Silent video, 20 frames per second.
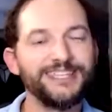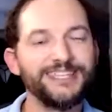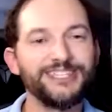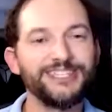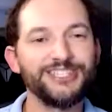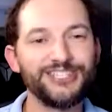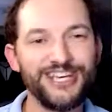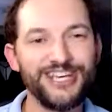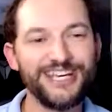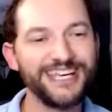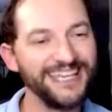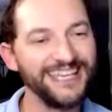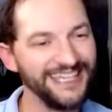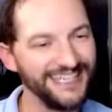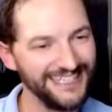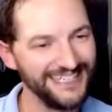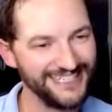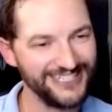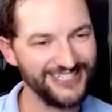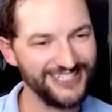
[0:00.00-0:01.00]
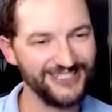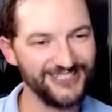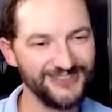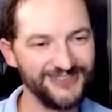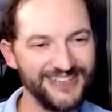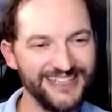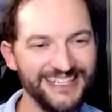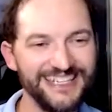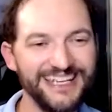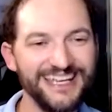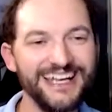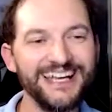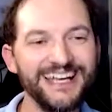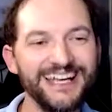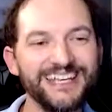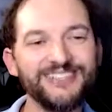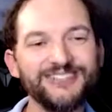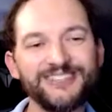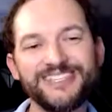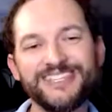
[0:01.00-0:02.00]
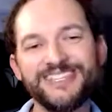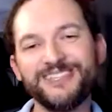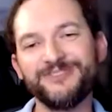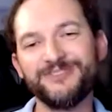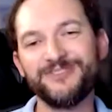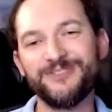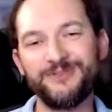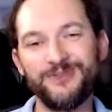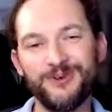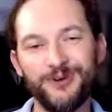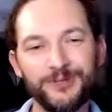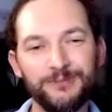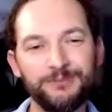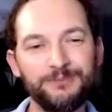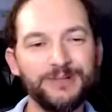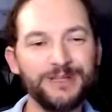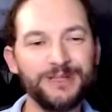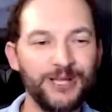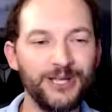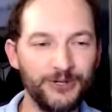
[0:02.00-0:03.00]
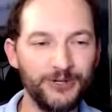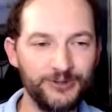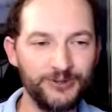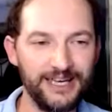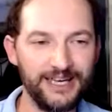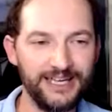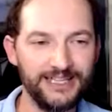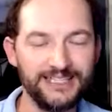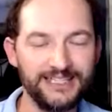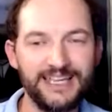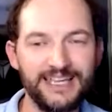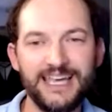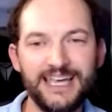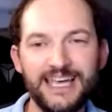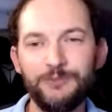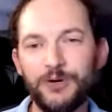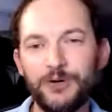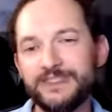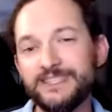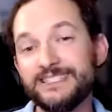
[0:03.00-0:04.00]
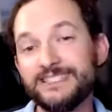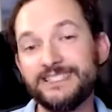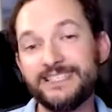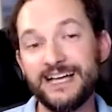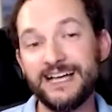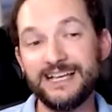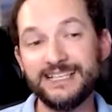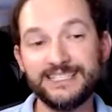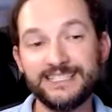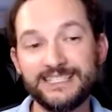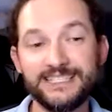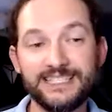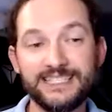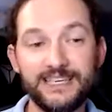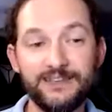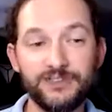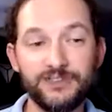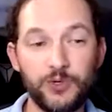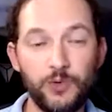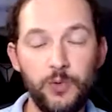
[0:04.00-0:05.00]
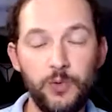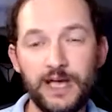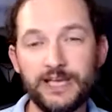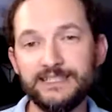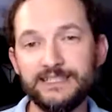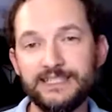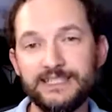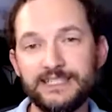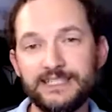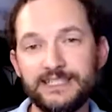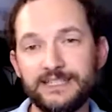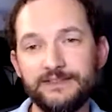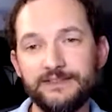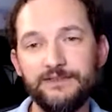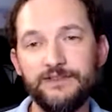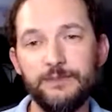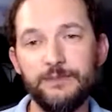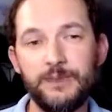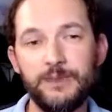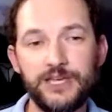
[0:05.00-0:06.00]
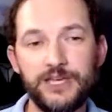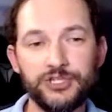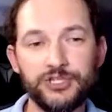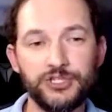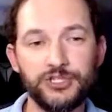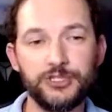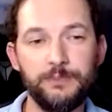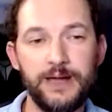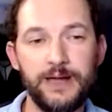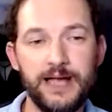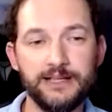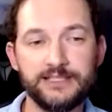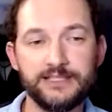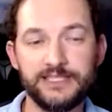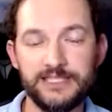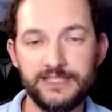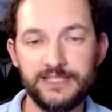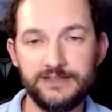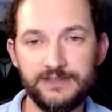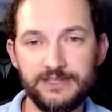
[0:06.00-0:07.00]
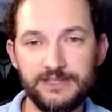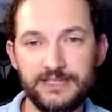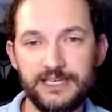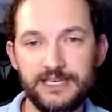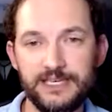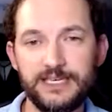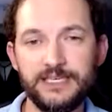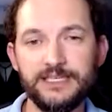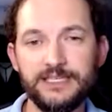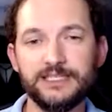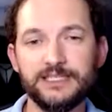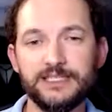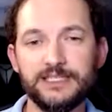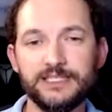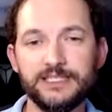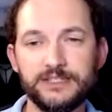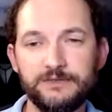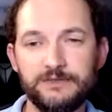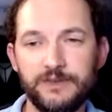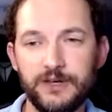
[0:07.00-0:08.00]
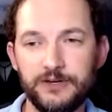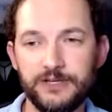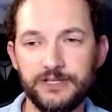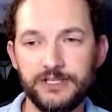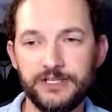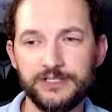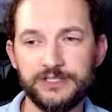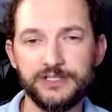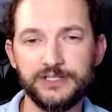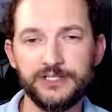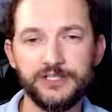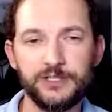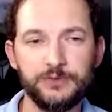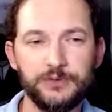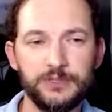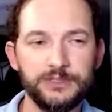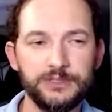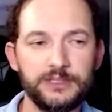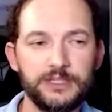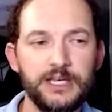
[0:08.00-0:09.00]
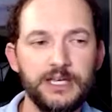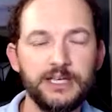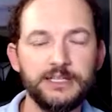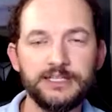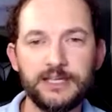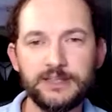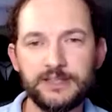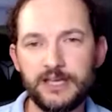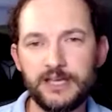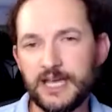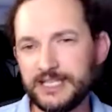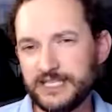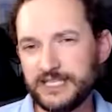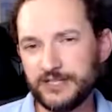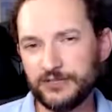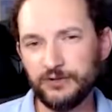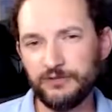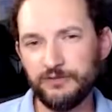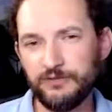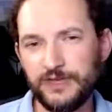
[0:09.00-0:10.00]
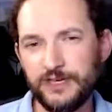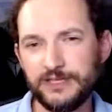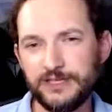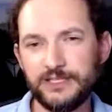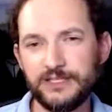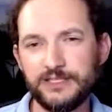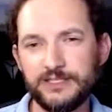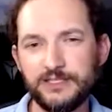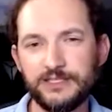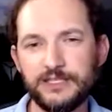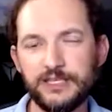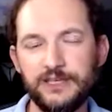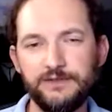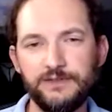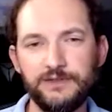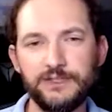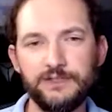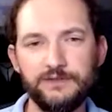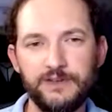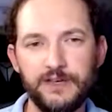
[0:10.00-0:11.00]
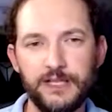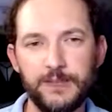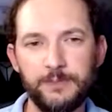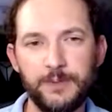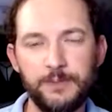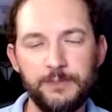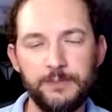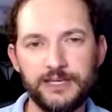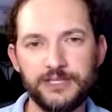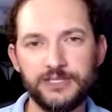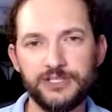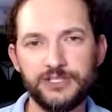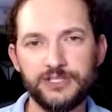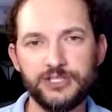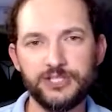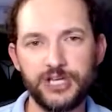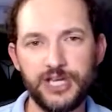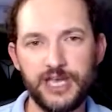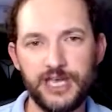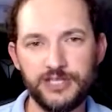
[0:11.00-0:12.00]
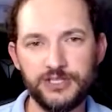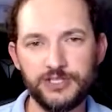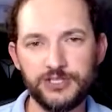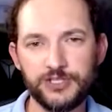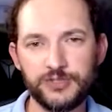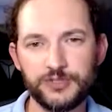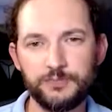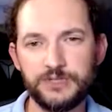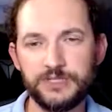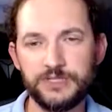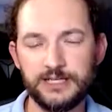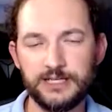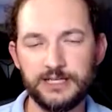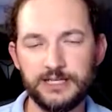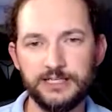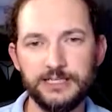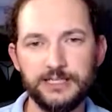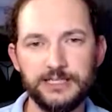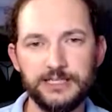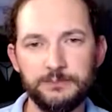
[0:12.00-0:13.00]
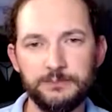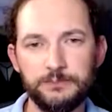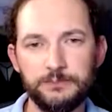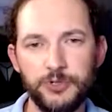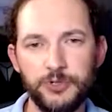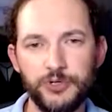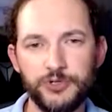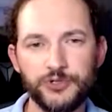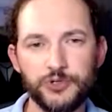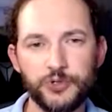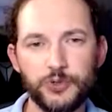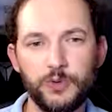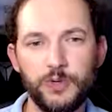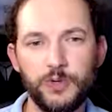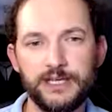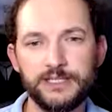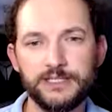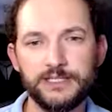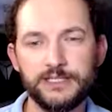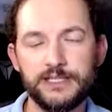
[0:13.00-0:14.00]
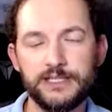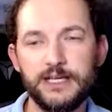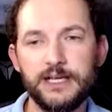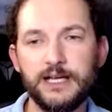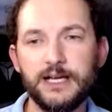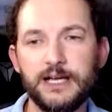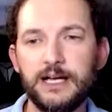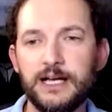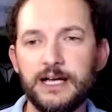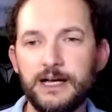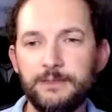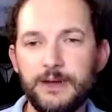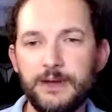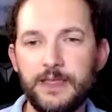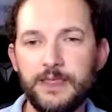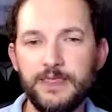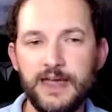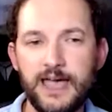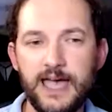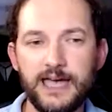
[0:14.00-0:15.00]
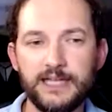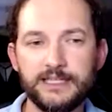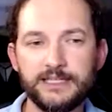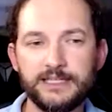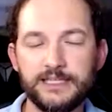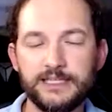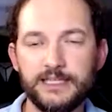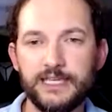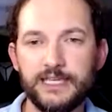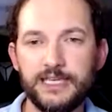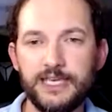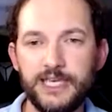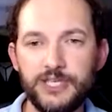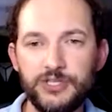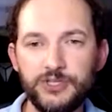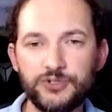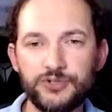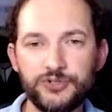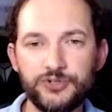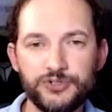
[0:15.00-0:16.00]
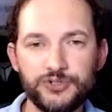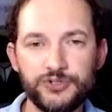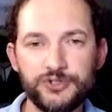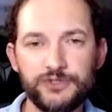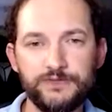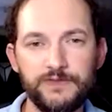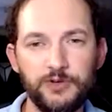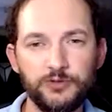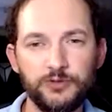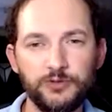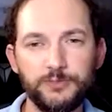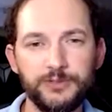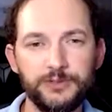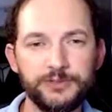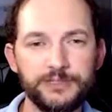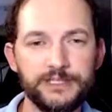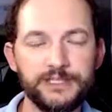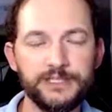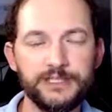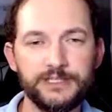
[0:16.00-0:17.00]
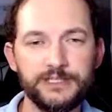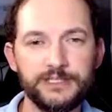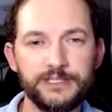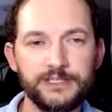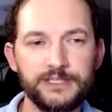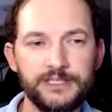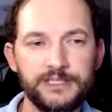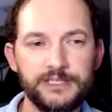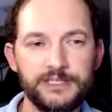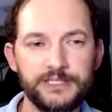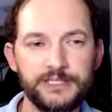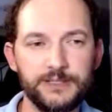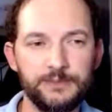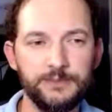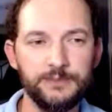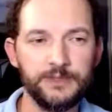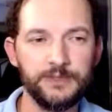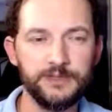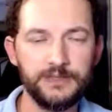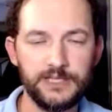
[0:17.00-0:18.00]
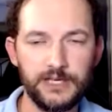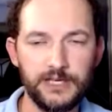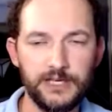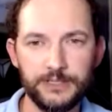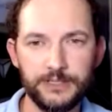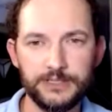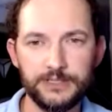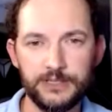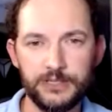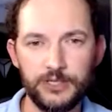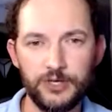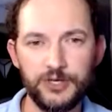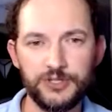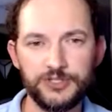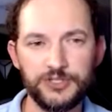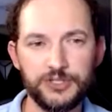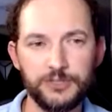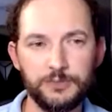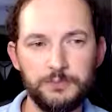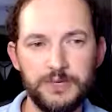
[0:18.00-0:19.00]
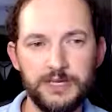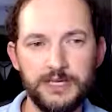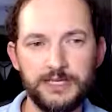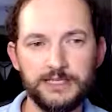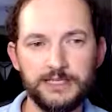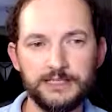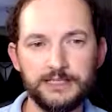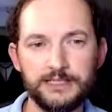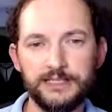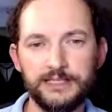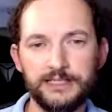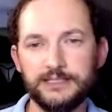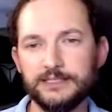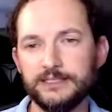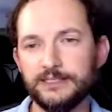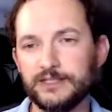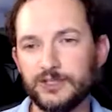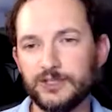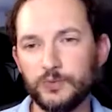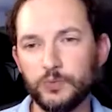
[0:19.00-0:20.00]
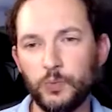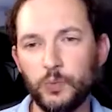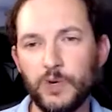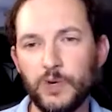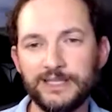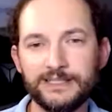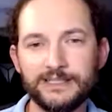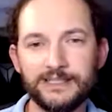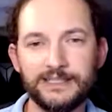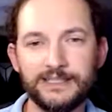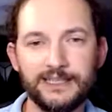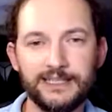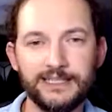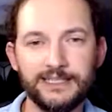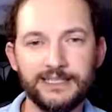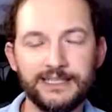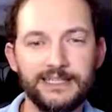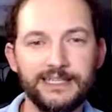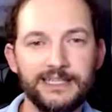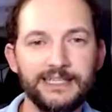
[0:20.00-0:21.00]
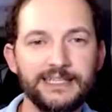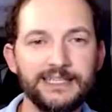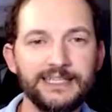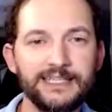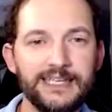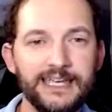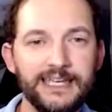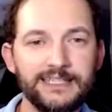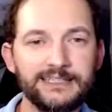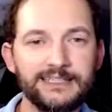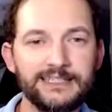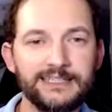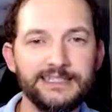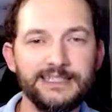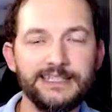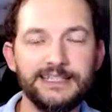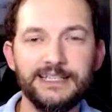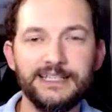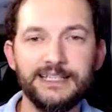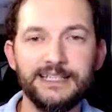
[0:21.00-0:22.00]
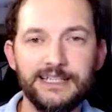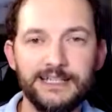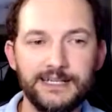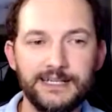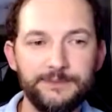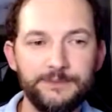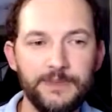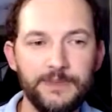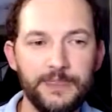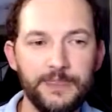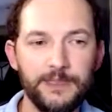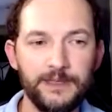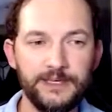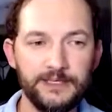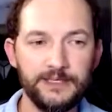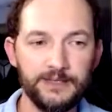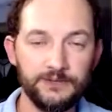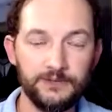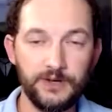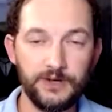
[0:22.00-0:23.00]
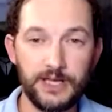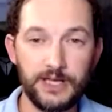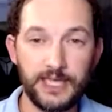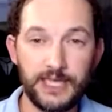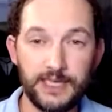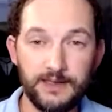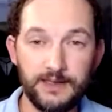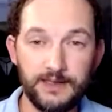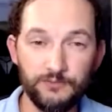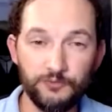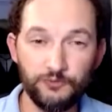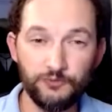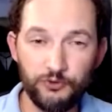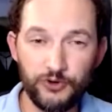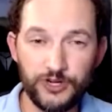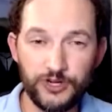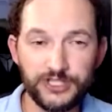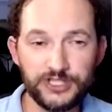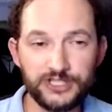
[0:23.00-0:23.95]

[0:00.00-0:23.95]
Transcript: check, you'll see the report below that. And what this does is gives quite detailed information about CVEs and severities and so on. Now, the idea of this is that if a developer makes changes, particularly in a merge request, that introduce vulnerabilities into the system, that they'll be alerted immediately and can one-click get the rich